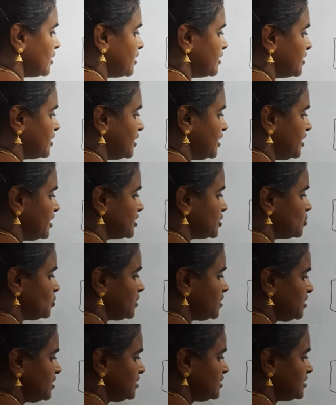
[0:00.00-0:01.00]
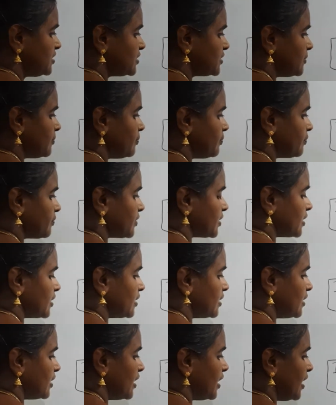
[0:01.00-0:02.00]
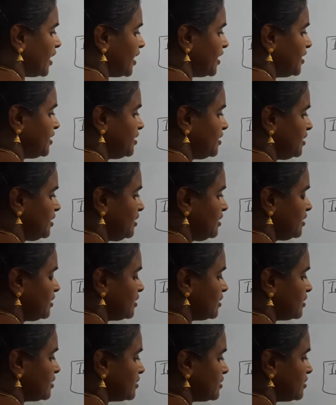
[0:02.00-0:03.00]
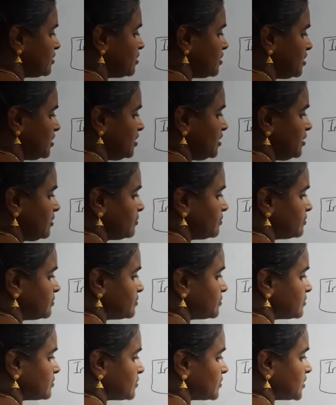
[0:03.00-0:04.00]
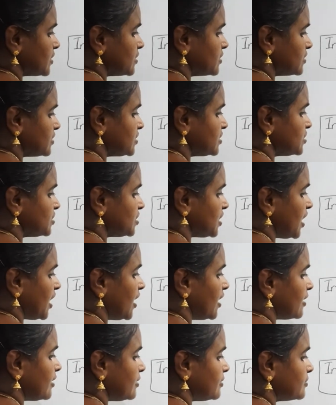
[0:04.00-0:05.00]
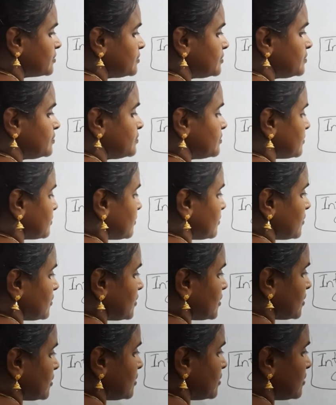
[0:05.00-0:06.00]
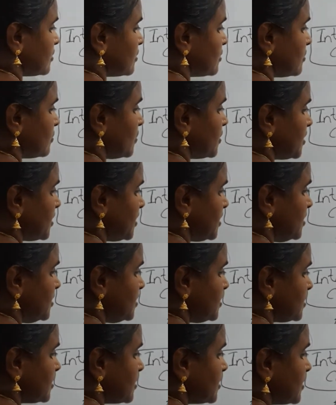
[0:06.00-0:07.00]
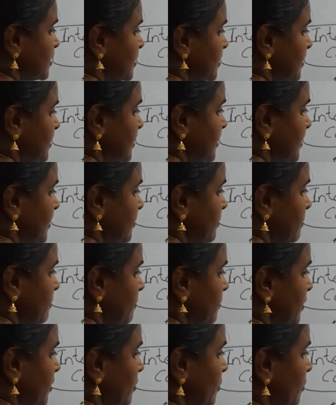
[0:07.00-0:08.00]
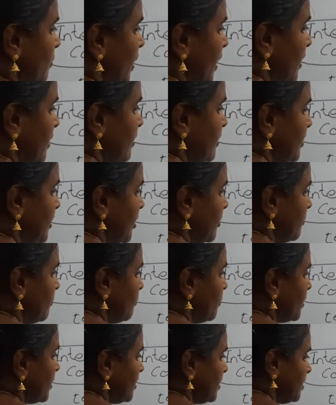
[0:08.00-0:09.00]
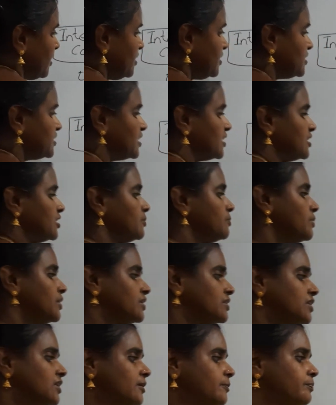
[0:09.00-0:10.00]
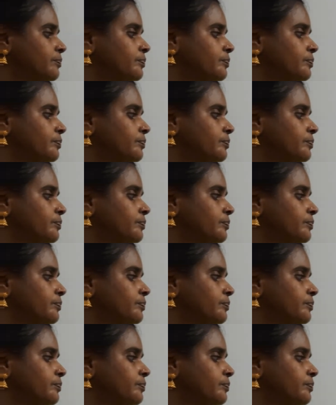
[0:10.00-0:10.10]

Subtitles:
the next one is ID3 star, what it is? Temp1. Temp1 is nothing but the